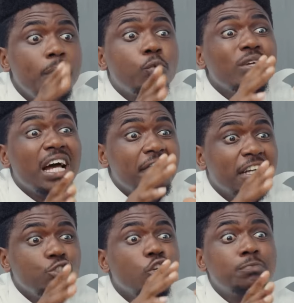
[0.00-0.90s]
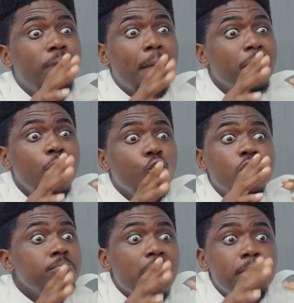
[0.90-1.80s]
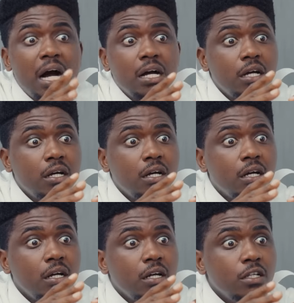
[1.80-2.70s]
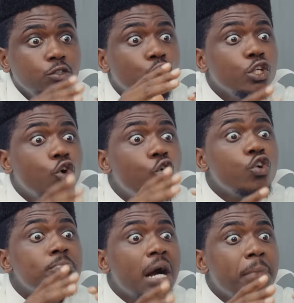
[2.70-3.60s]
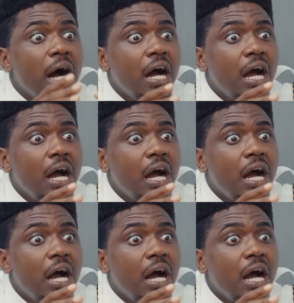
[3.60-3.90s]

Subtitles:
Let me quickly advise you. Just barb Gorimapa. You know they call Gorimapa.